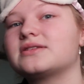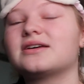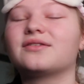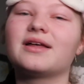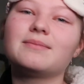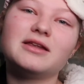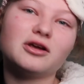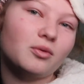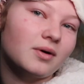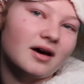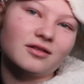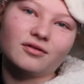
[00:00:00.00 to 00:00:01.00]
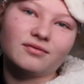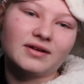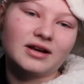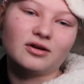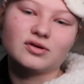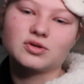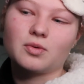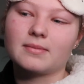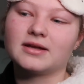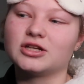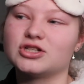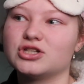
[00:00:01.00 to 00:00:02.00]
So let me know what other videos you want
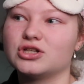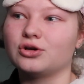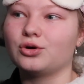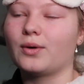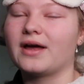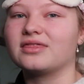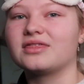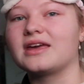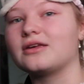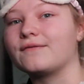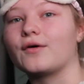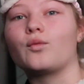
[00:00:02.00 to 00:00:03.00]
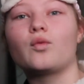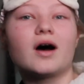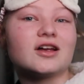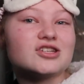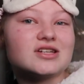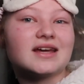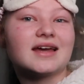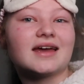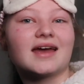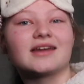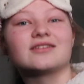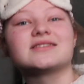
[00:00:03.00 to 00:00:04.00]
me to do, and thank you for
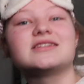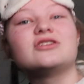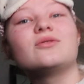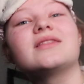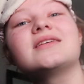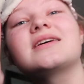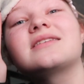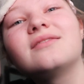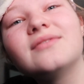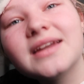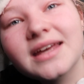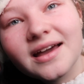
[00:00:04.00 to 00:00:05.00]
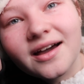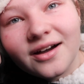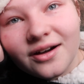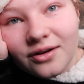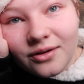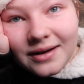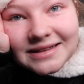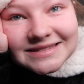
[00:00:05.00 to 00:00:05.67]
watching, and I'll see you in the next video.